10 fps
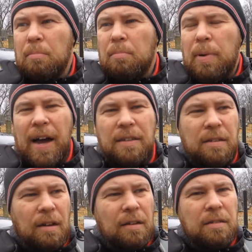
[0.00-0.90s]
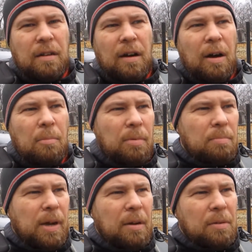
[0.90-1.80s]
past us, I'll
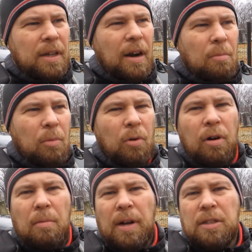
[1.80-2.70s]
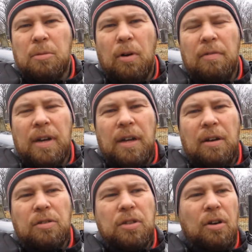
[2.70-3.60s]
be able to get out more and make some more
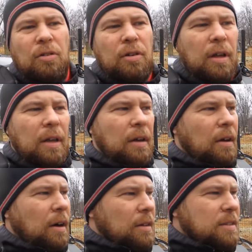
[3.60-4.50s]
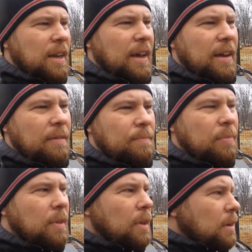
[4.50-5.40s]
videos. So today
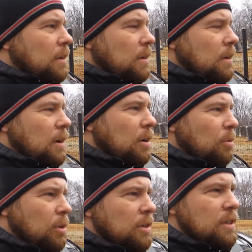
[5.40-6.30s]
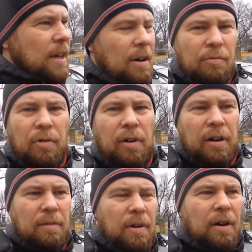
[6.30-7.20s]
we're just out for
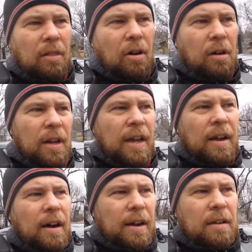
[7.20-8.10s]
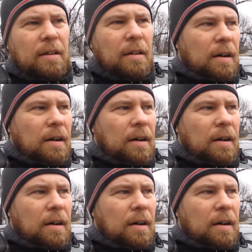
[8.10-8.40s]
a long day hike.